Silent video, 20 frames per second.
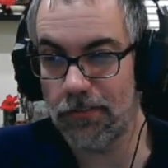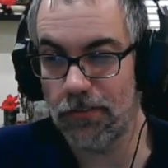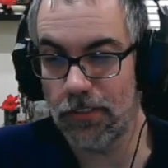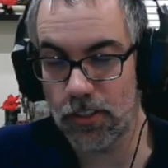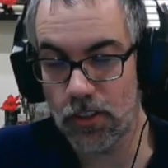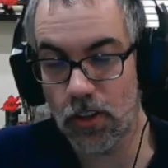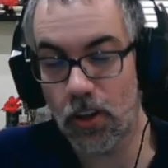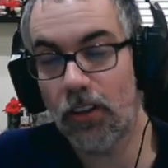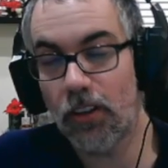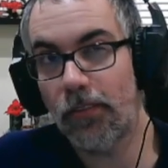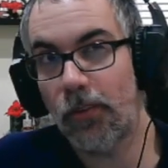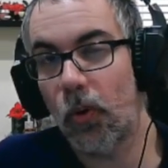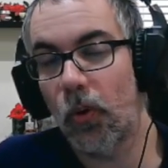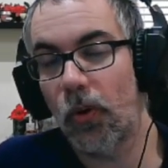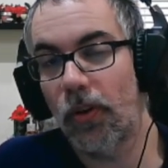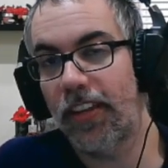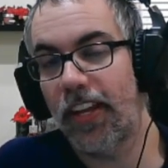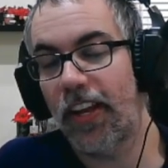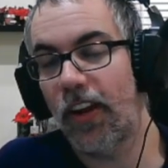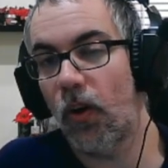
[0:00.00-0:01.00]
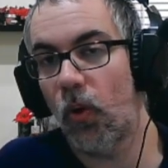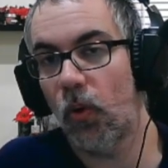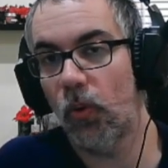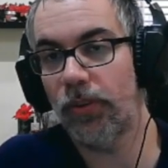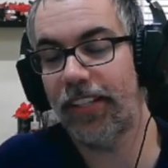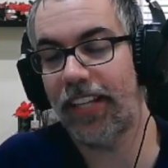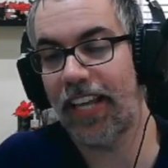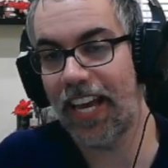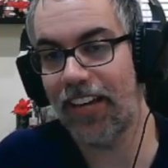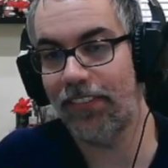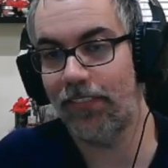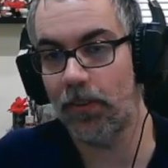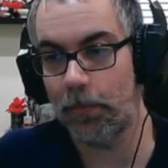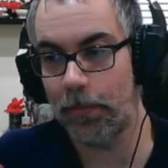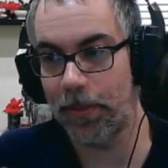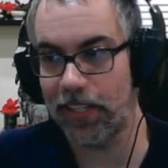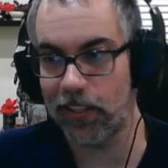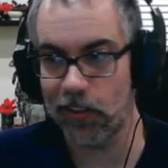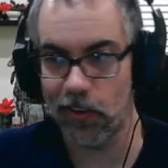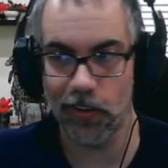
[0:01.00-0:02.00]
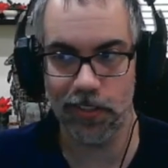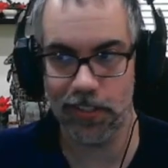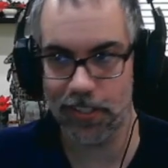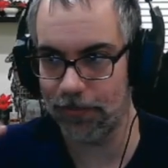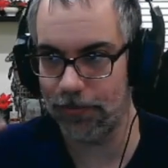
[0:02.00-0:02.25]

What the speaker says: resolve or they only have it because